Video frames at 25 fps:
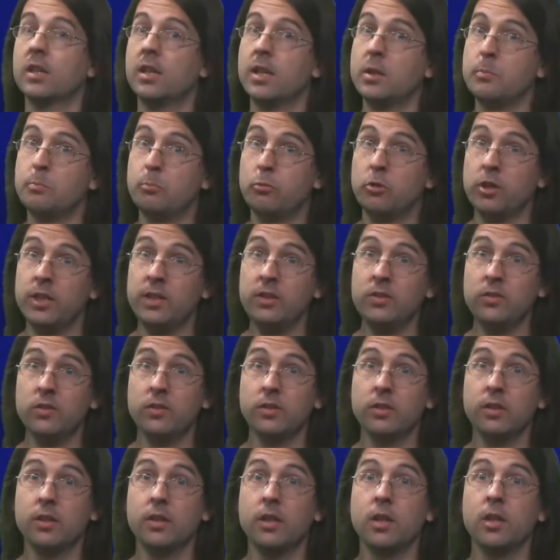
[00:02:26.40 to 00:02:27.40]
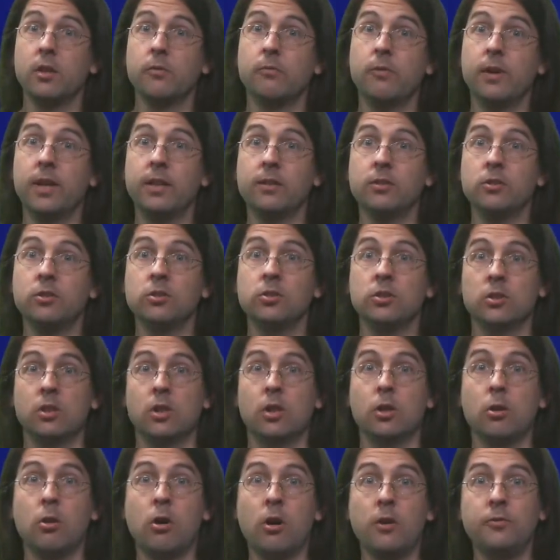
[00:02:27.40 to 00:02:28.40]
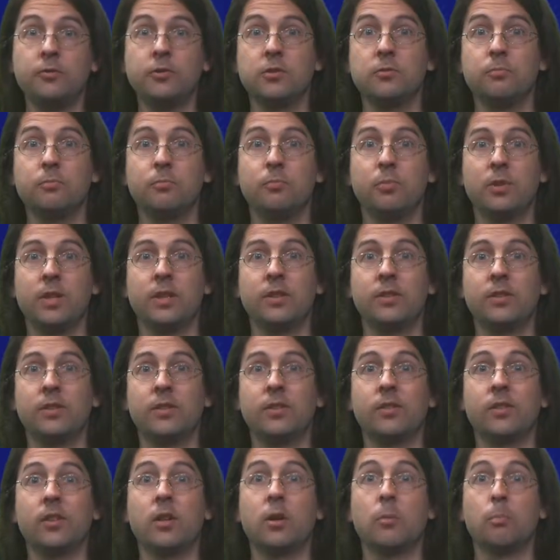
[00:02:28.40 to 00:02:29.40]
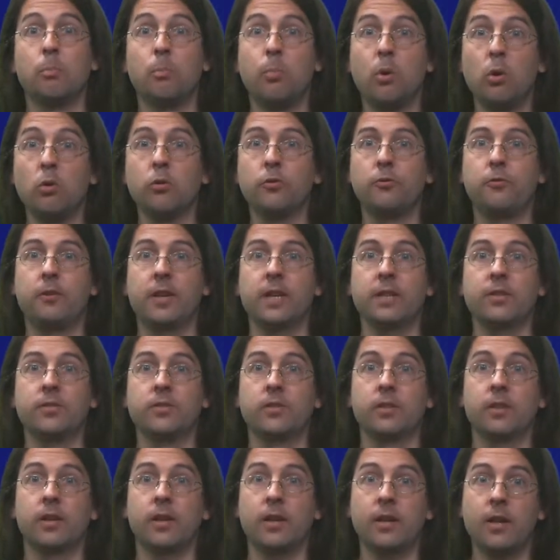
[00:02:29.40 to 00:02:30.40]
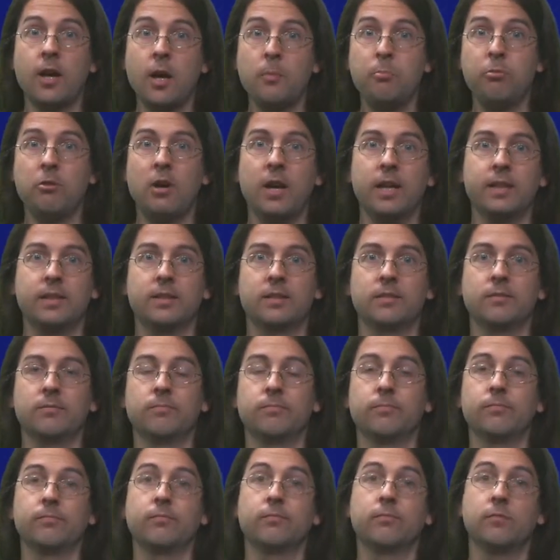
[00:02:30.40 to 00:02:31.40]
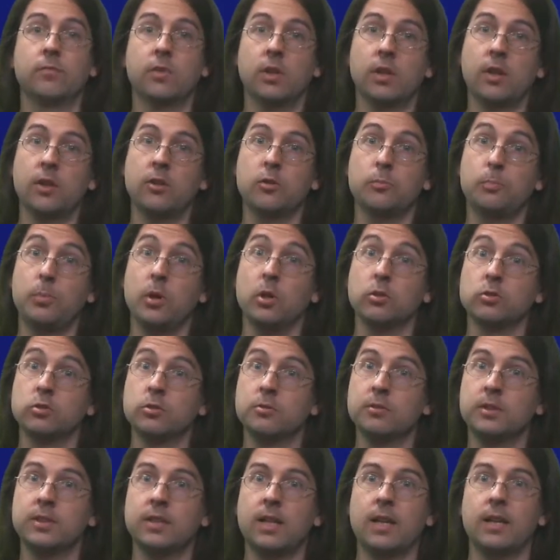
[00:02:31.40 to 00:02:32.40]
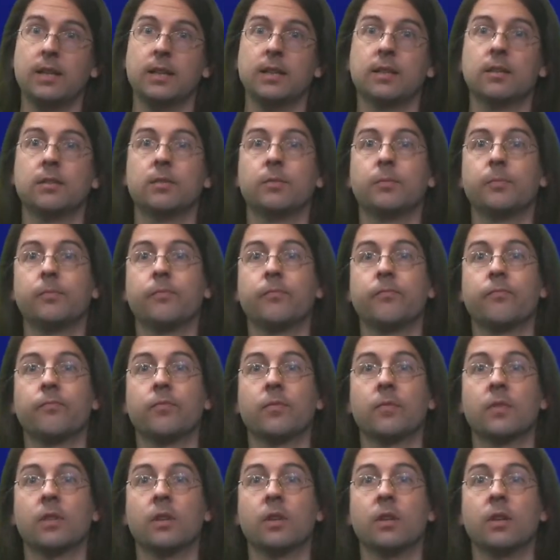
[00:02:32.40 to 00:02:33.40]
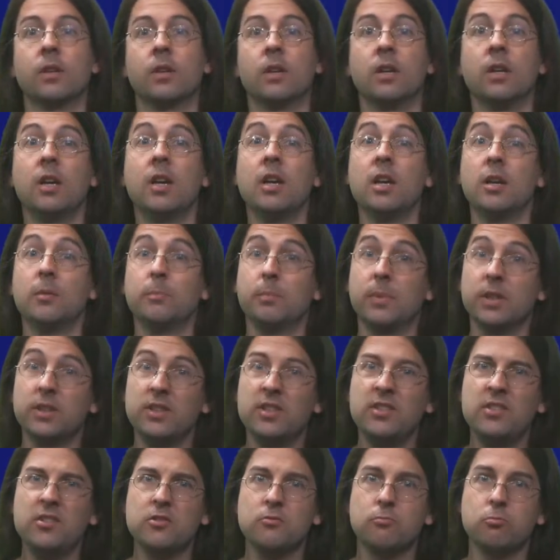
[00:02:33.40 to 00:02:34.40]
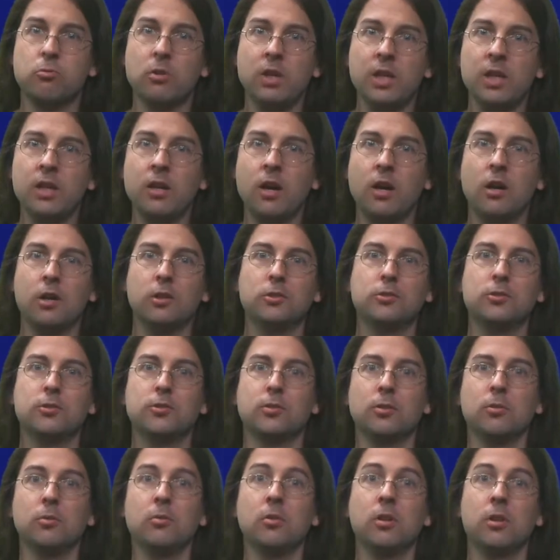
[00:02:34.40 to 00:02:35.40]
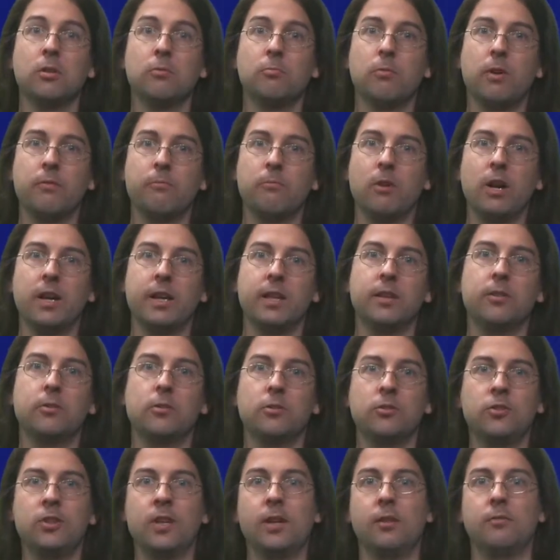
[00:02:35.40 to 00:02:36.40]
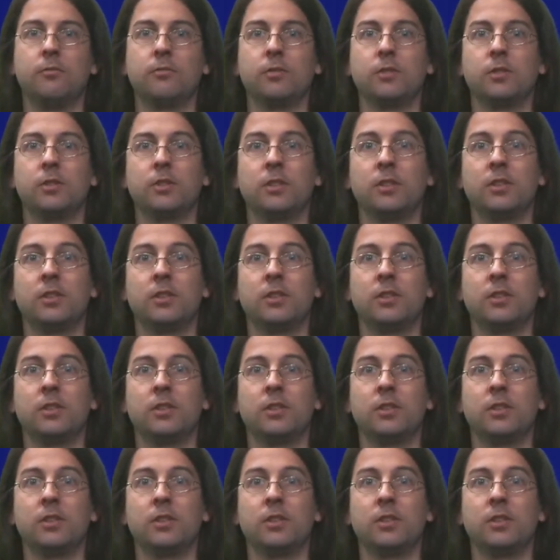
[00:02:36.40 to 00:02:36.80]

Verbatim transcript: In print, vectors are often printed boldface and upright as opposed to italic. But this is really hard to do when writing yourself.